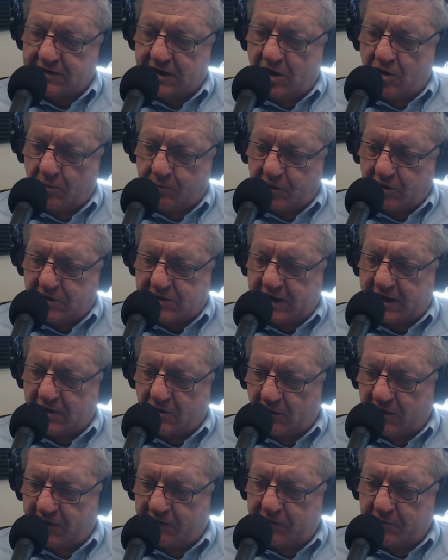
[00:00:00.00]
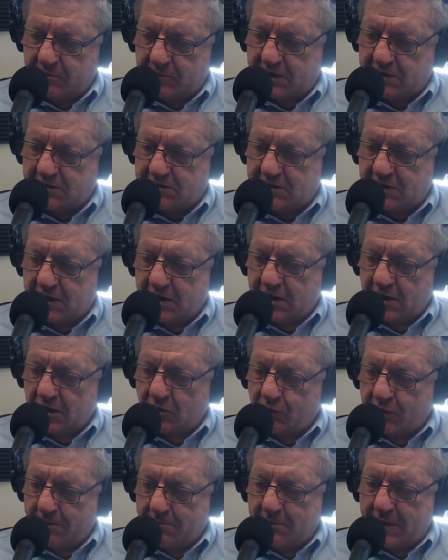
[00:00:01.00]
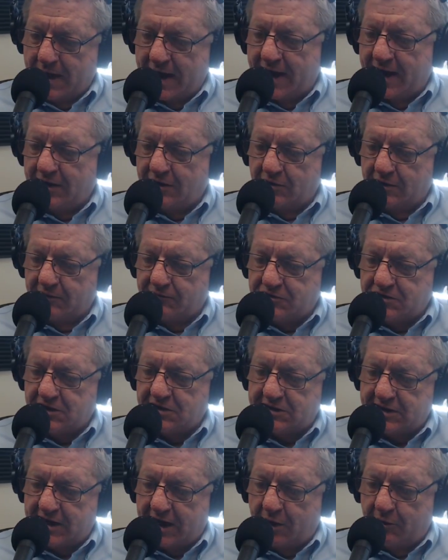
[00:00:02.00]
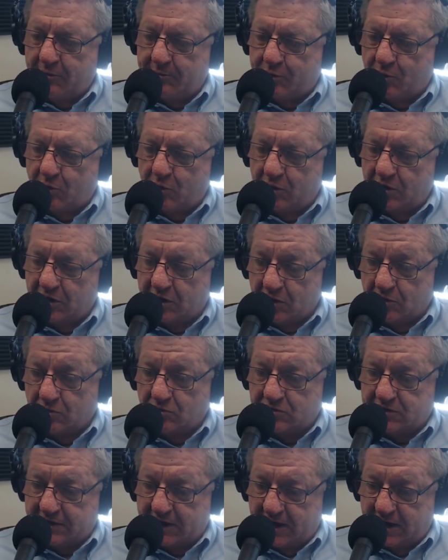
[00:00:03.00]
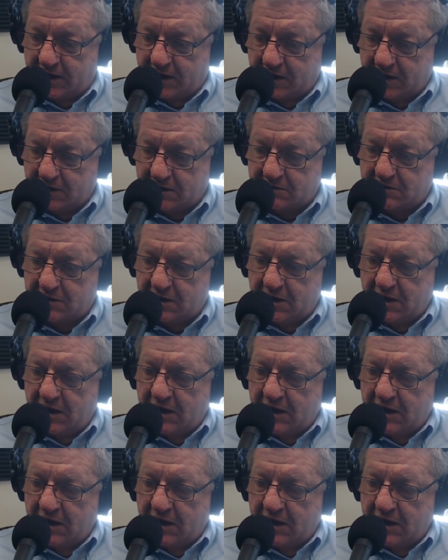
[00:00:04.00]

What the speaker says: I hope you take away from this a reminder of just how important goal setting is.